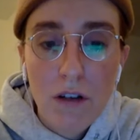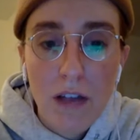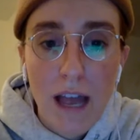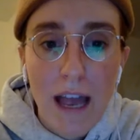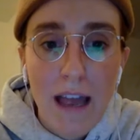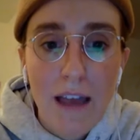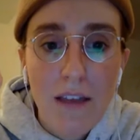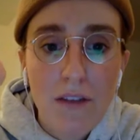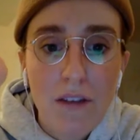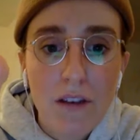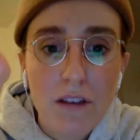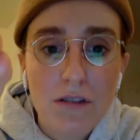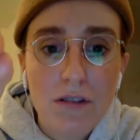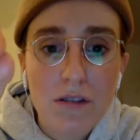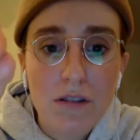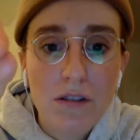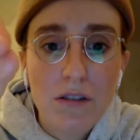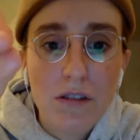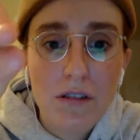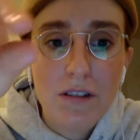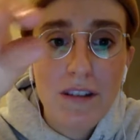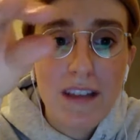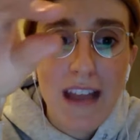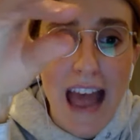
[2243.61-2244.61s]
Okay, this
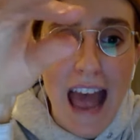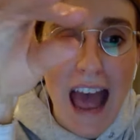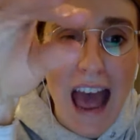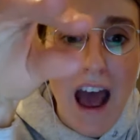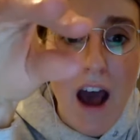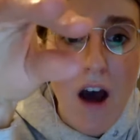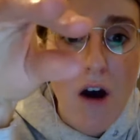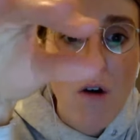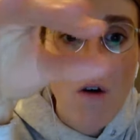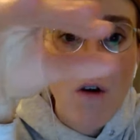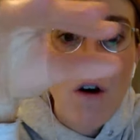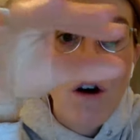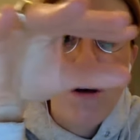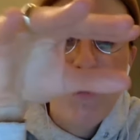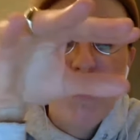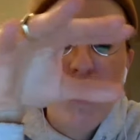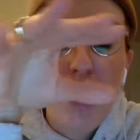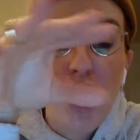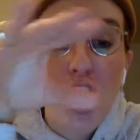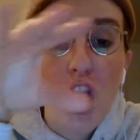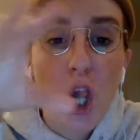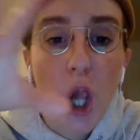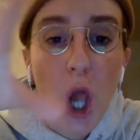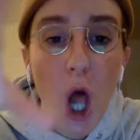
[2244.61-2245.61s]
is now
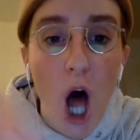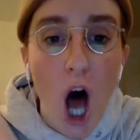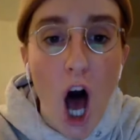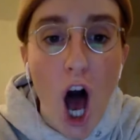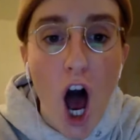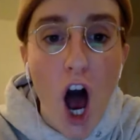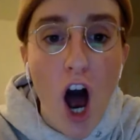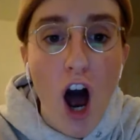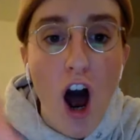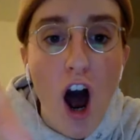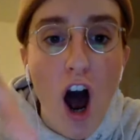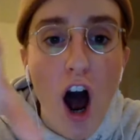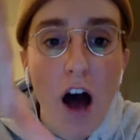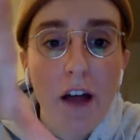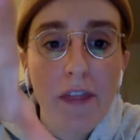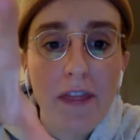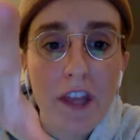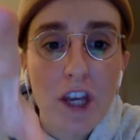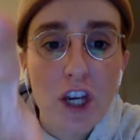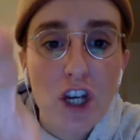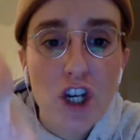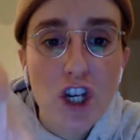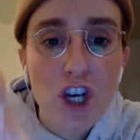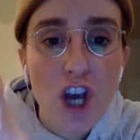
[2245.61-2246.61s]
the law
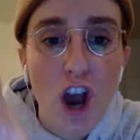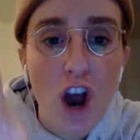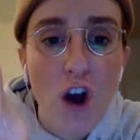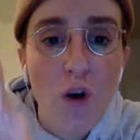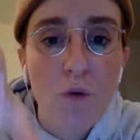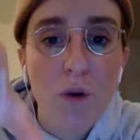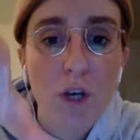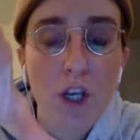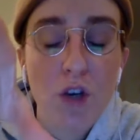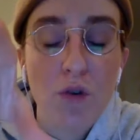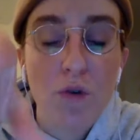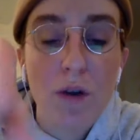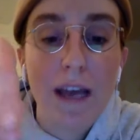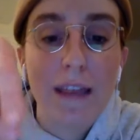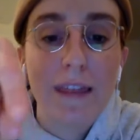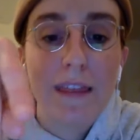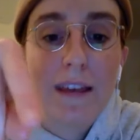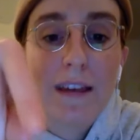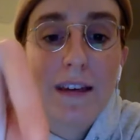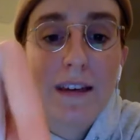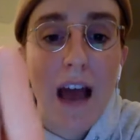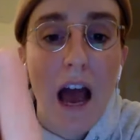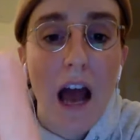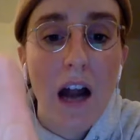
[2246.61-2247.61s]
on this show. When you
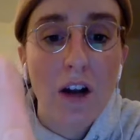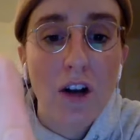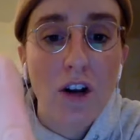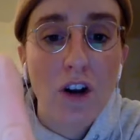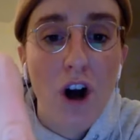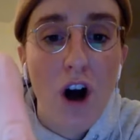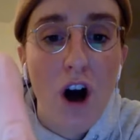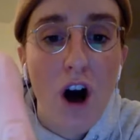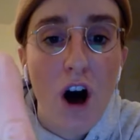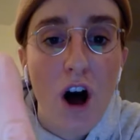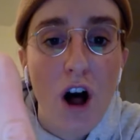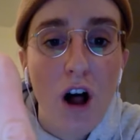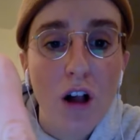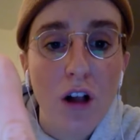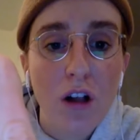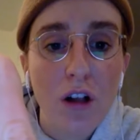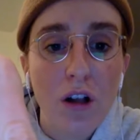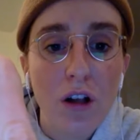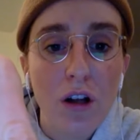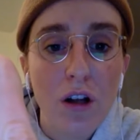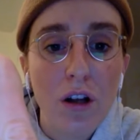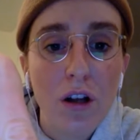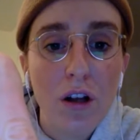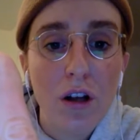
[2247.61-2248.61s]
get the Dot
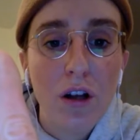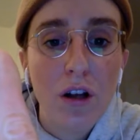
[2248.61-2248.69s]
call,